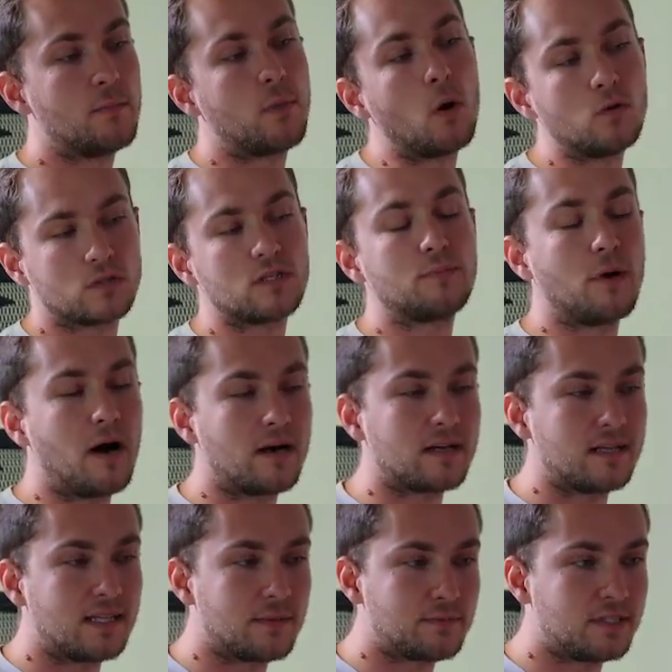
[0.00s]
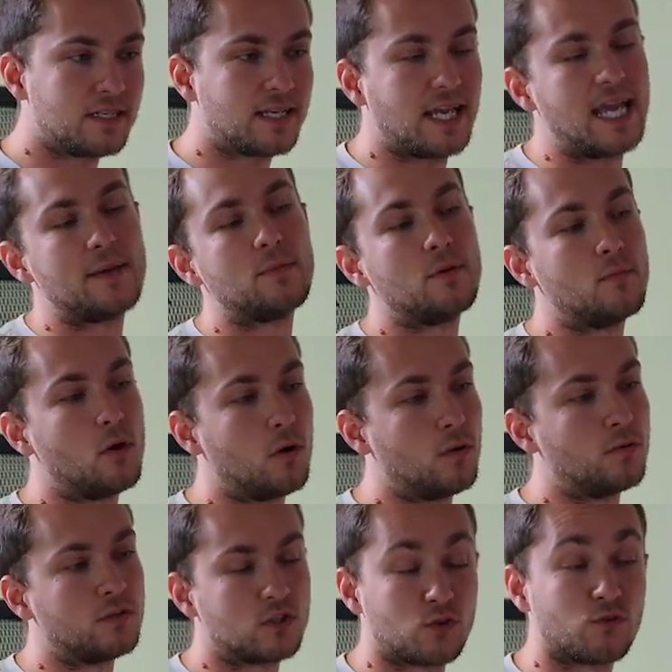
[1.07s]
post-apocalyptic
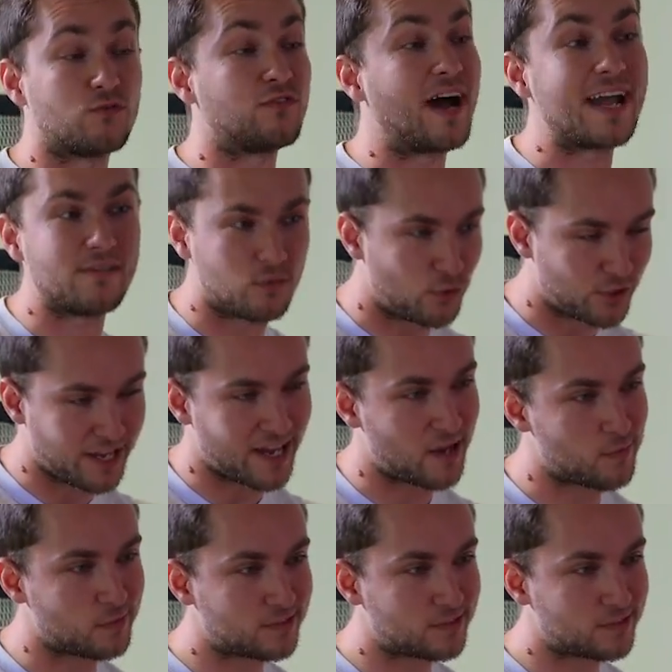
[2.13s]
MMO survival game.